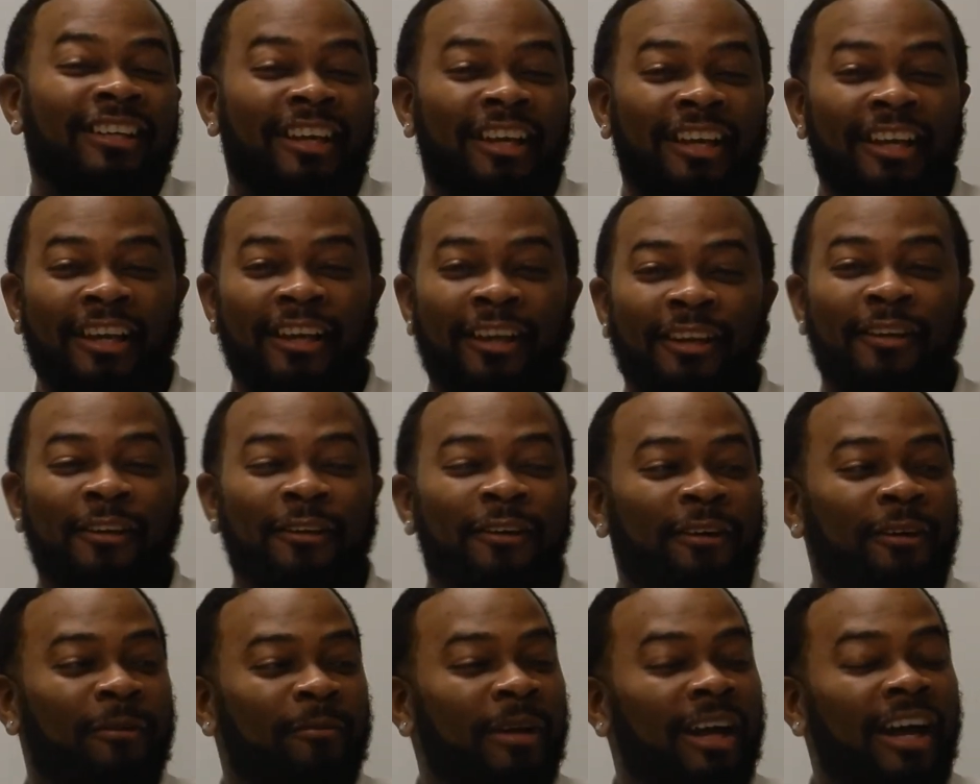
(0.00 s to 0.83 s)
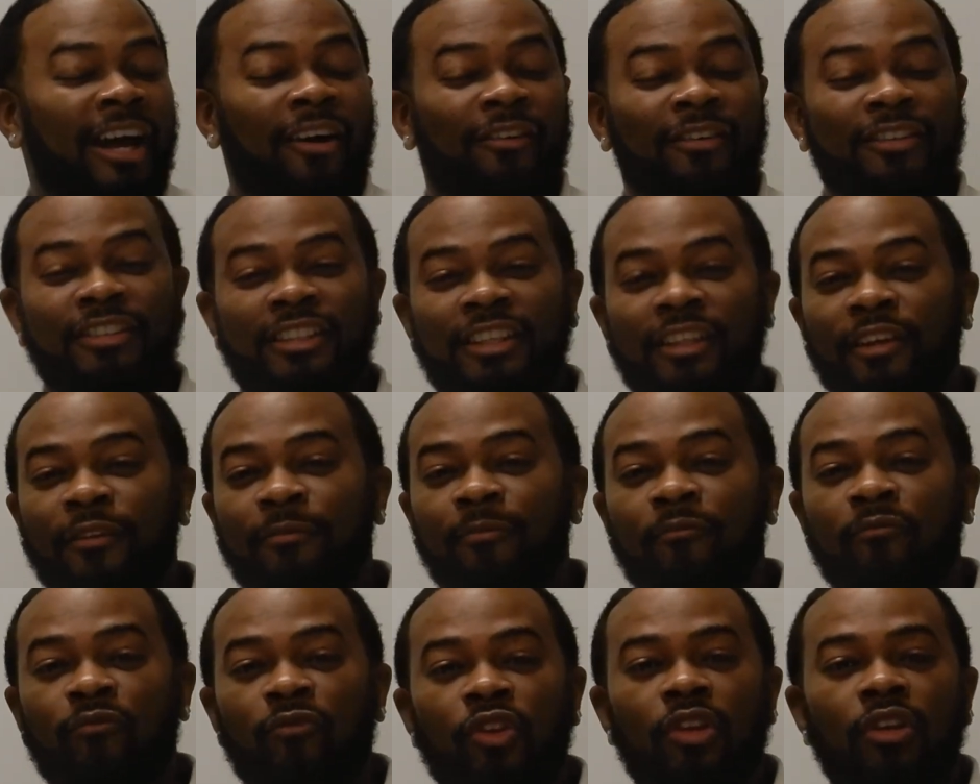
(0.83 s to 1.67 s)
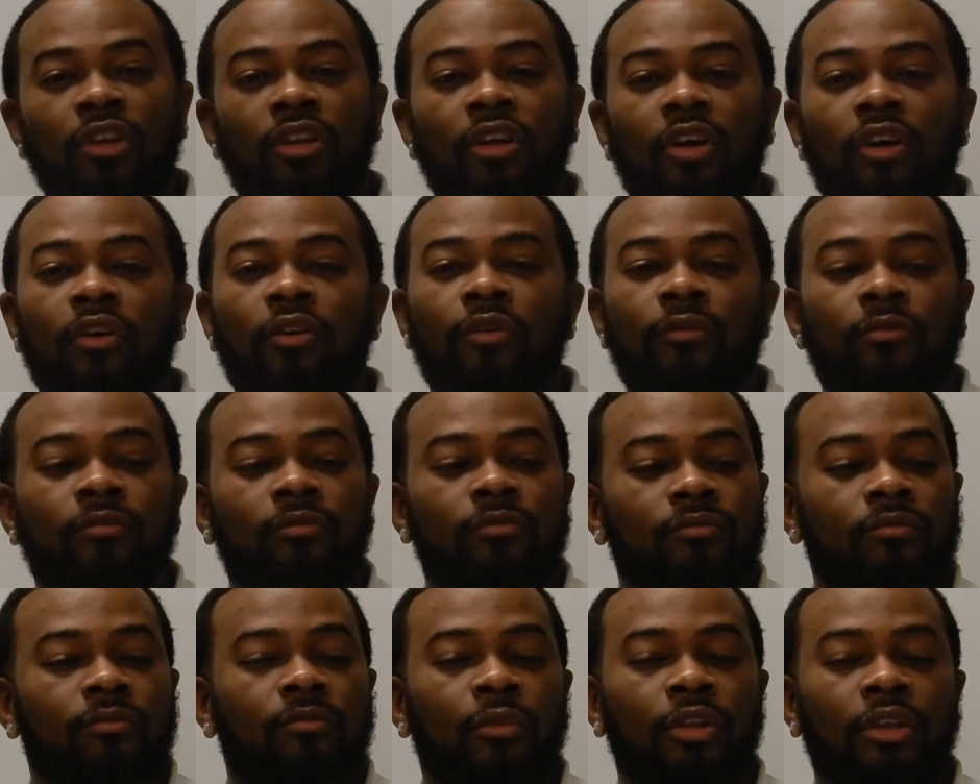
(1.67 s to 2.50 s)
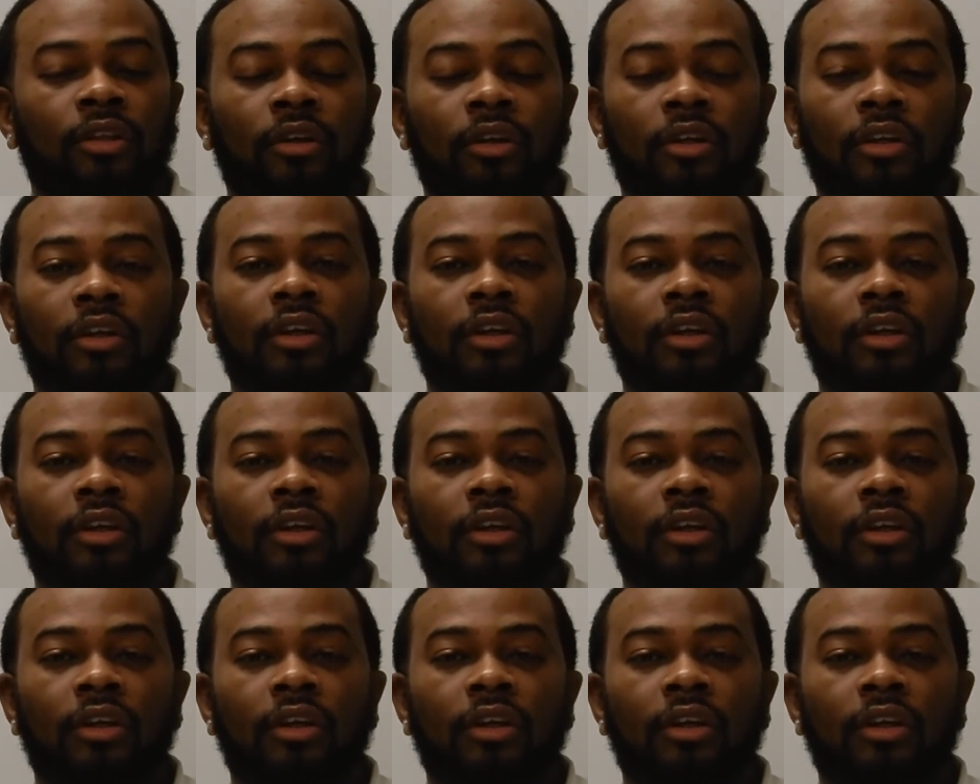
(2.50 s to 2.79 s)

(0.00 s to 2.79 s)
And obviously, we're